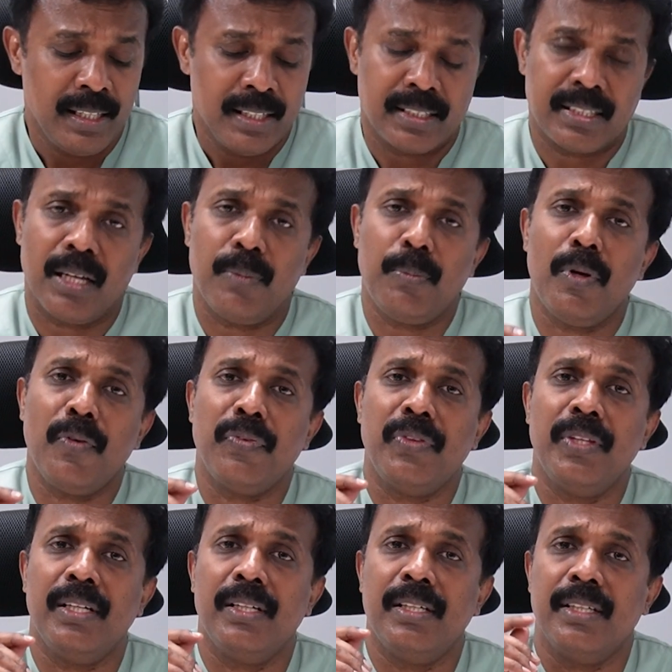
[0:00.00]
Some
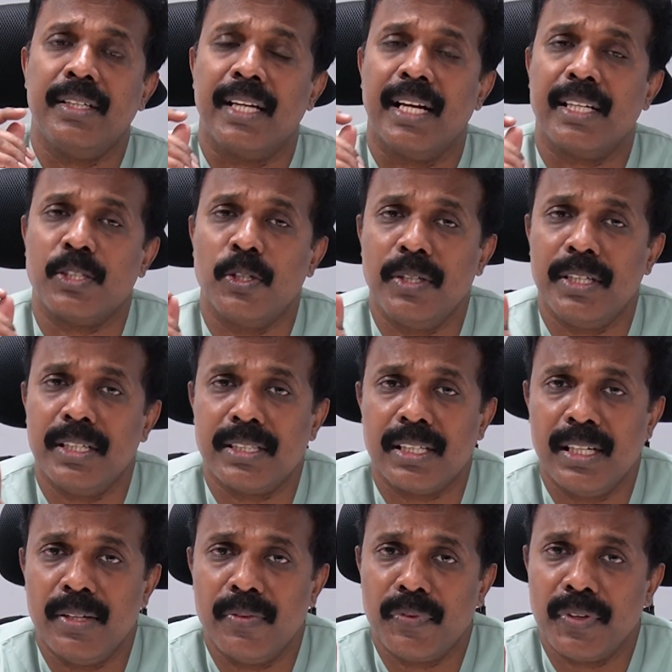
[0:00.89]
of the
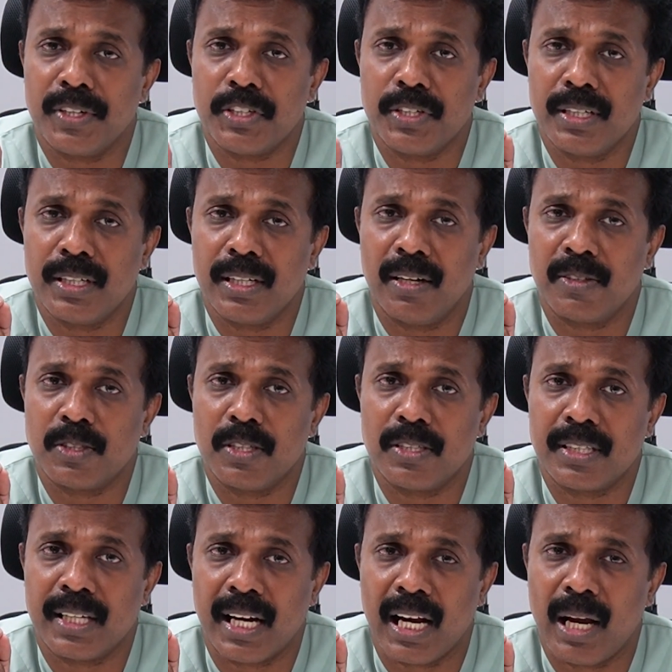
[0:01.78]
gastrointestinal infection
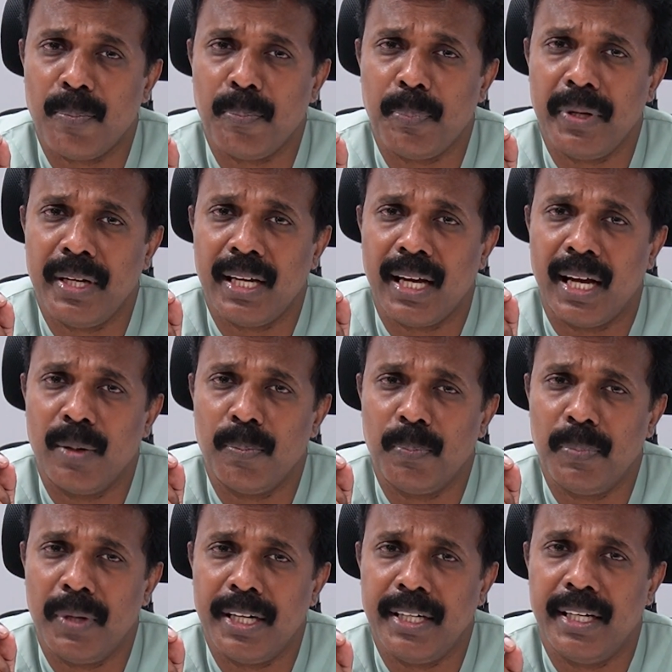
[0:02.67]
causes cramping
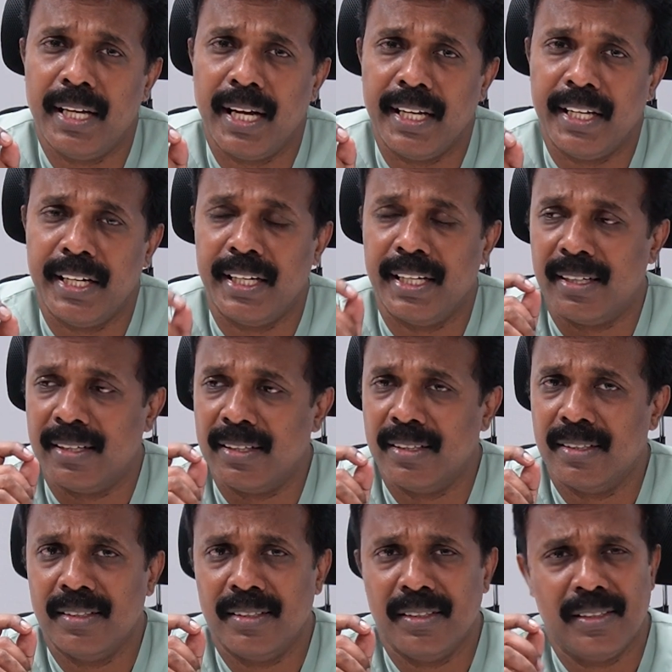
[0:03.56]
and blood diarrhea.
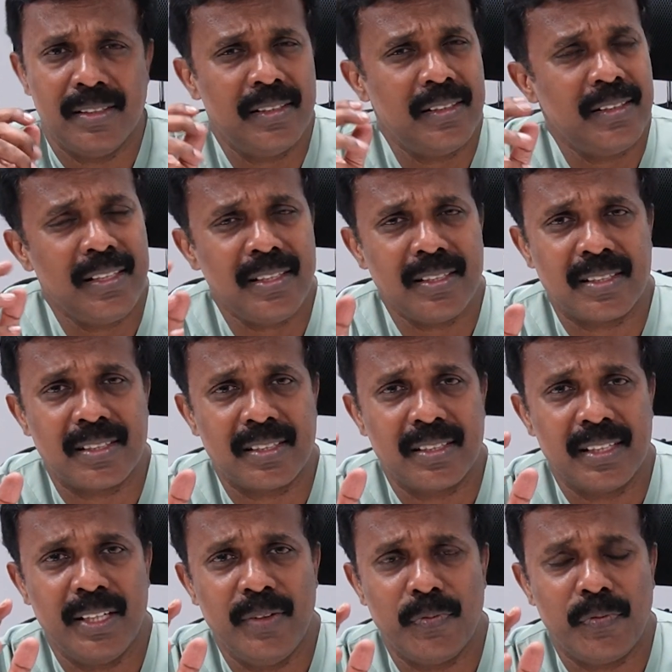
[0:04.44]

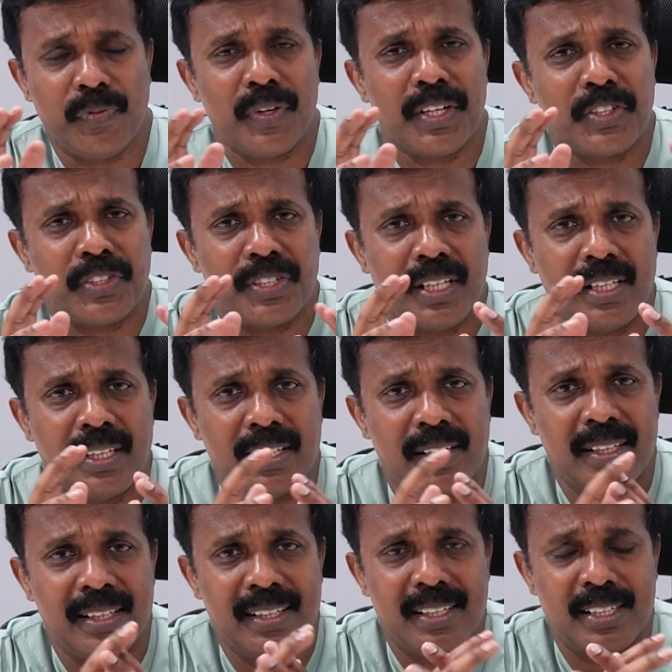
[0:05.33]
This infection
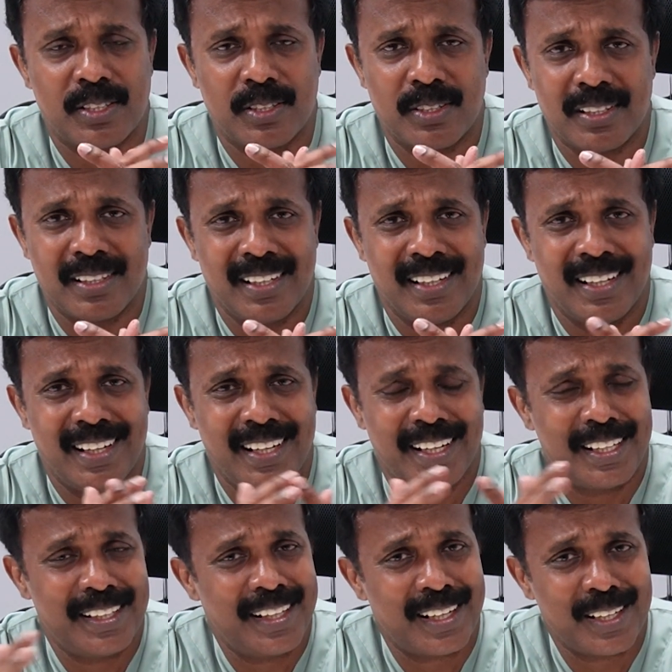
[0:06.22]
is
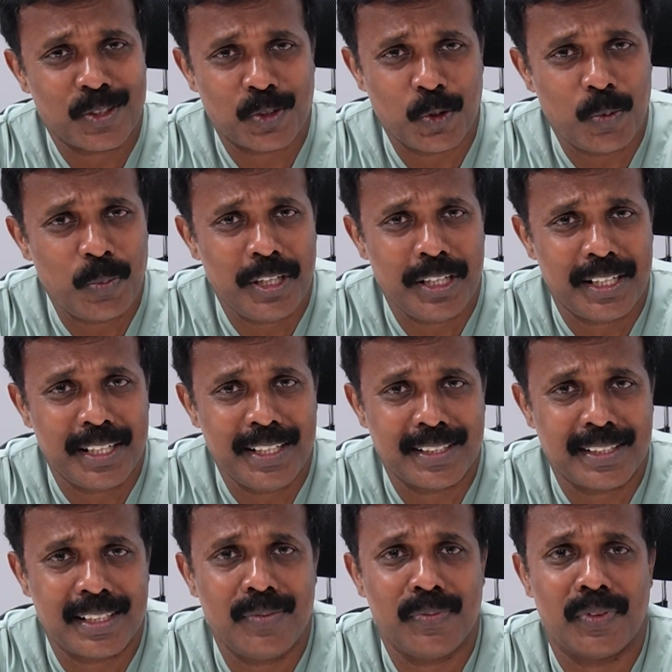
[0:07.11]
like there are so many
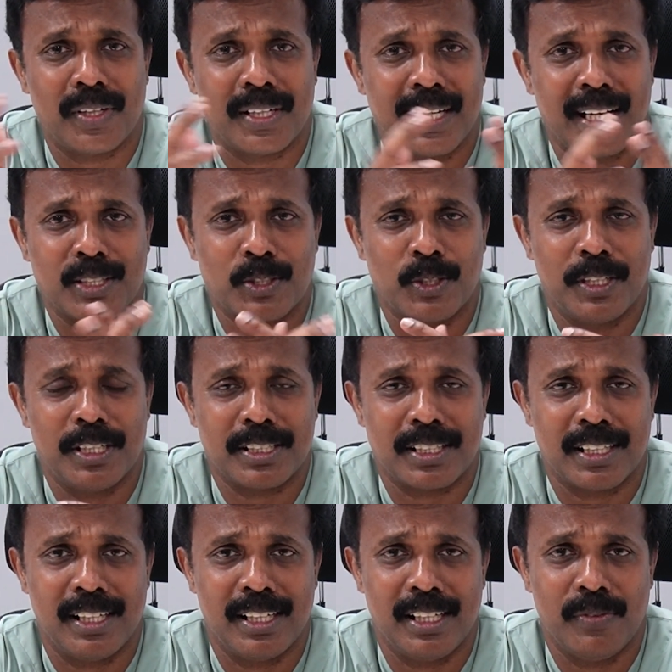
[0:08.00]
reasons for
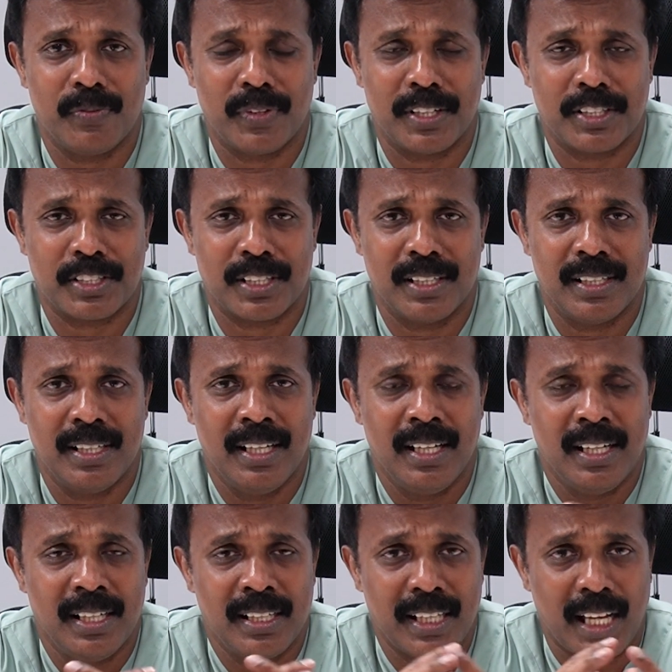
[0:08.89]
gastrointestinal infection.
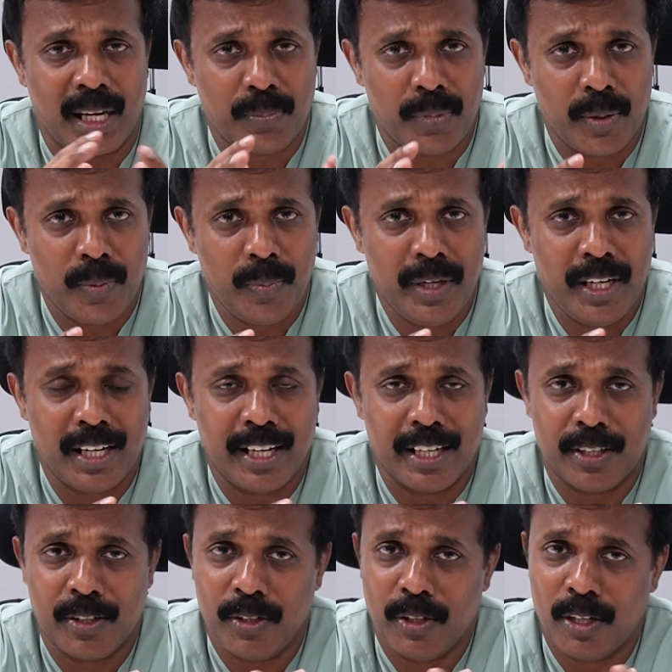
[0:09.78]
That may be
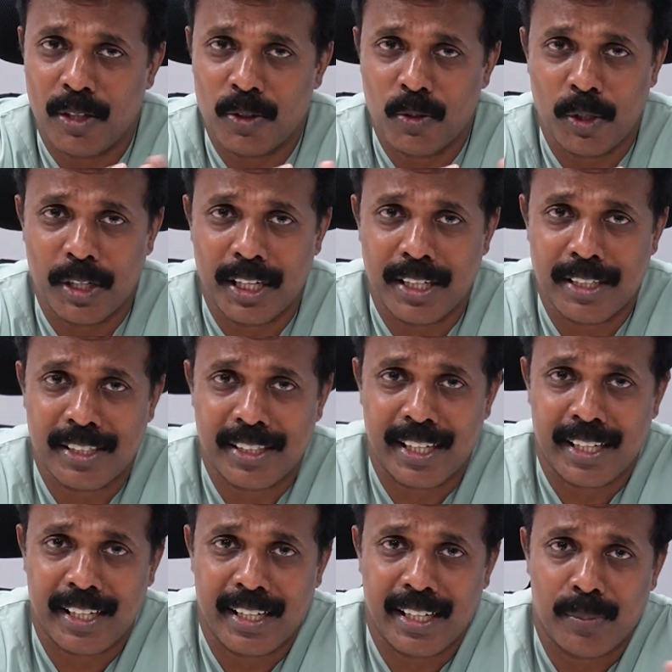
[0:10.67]
like you are going and
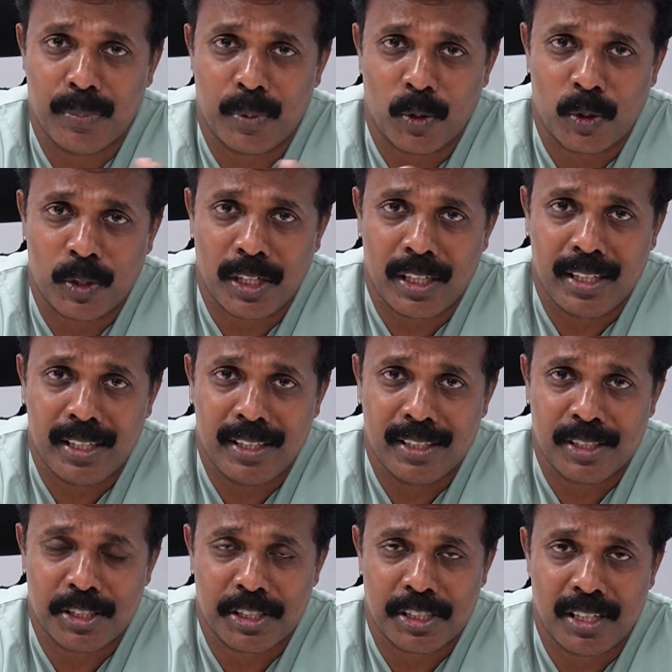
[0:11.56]
taking a
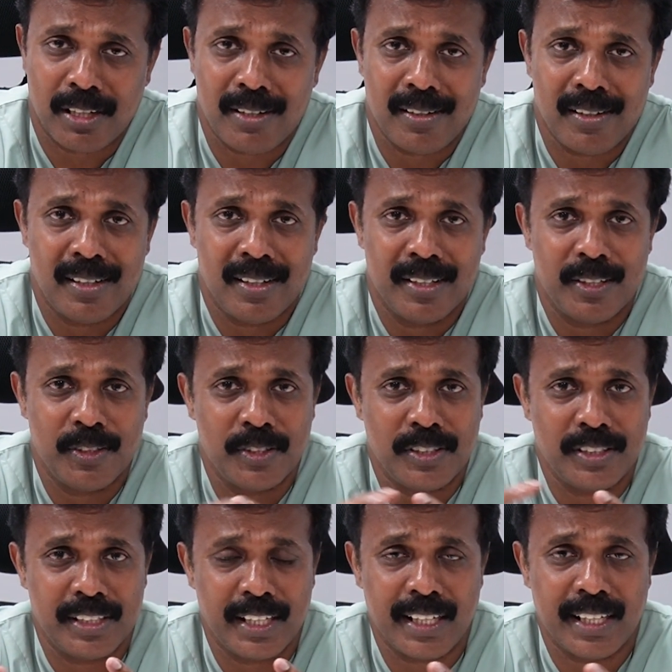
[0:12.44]
protein-stall,
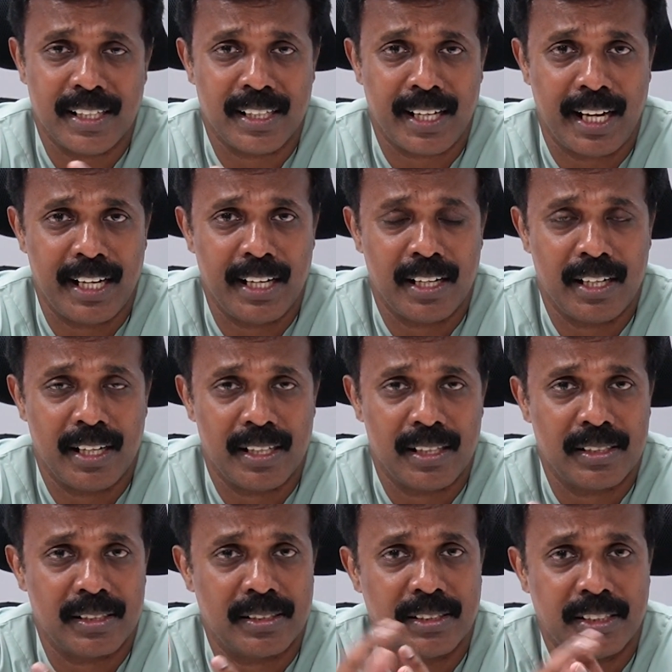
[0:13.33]
you taking
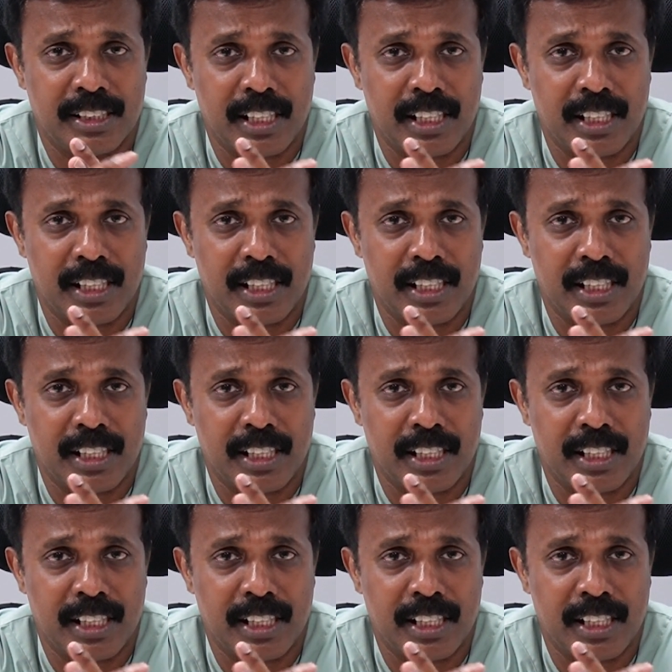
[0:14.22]
a